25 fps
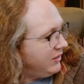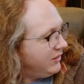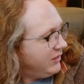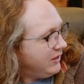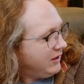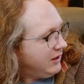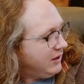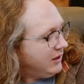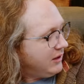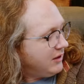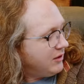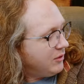
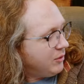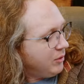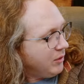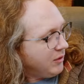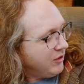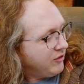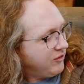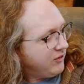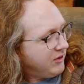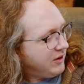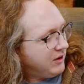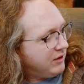The
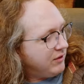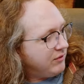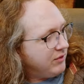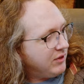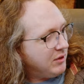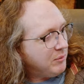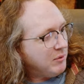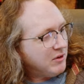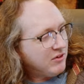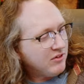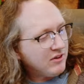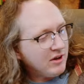quality of the
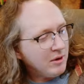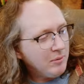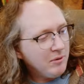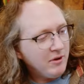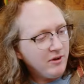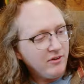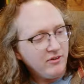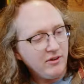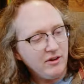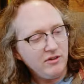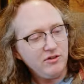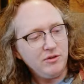image
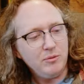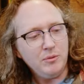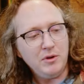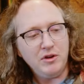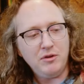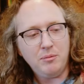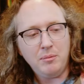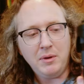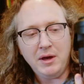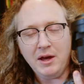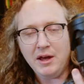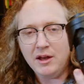stabilization when
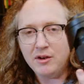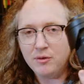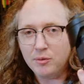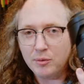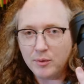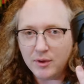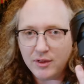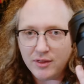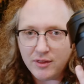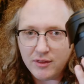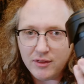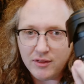it's paired
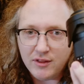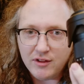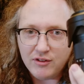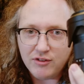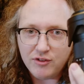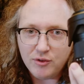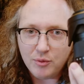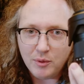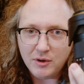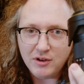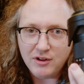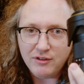with this
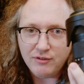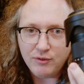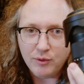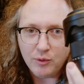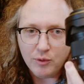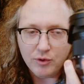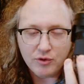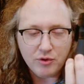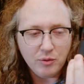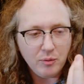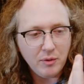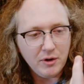
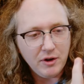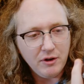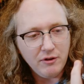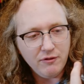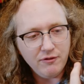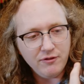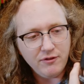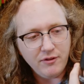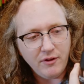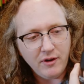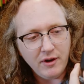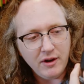twenty-four to one oh
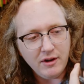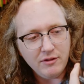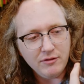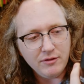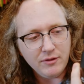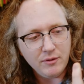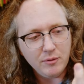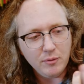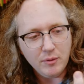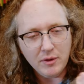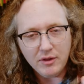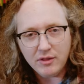
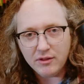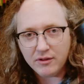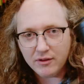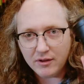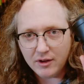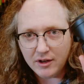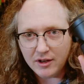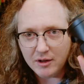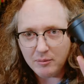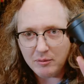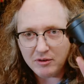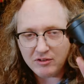five with
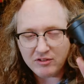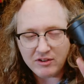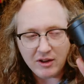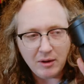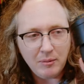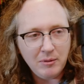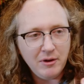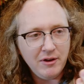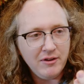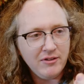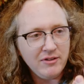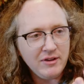an image
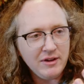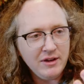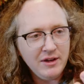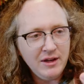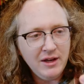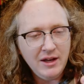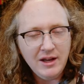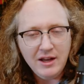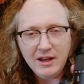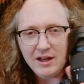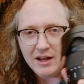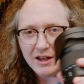stabilizer
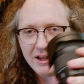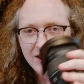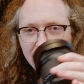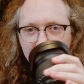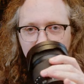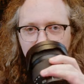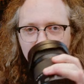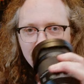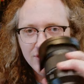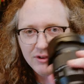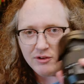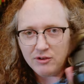is
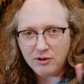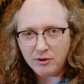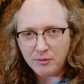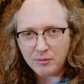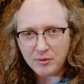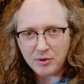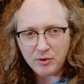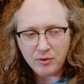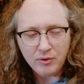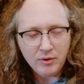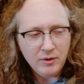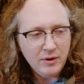
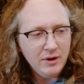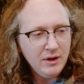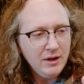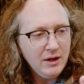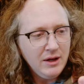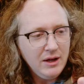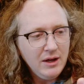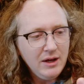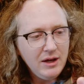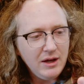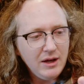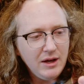phenomenal.
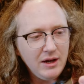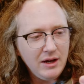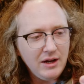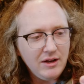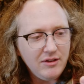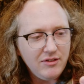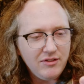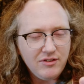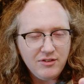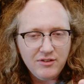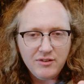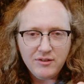
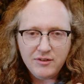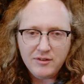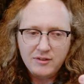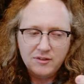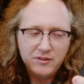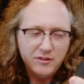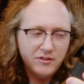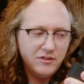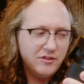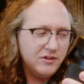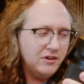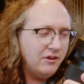It's
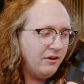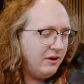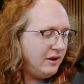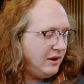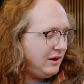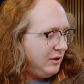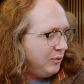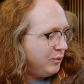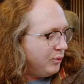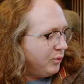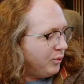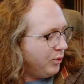
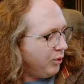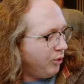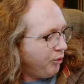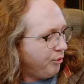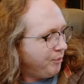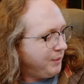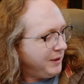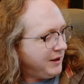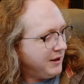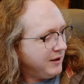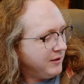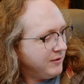slightly
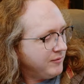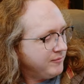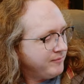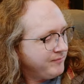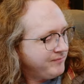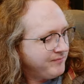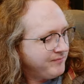warpier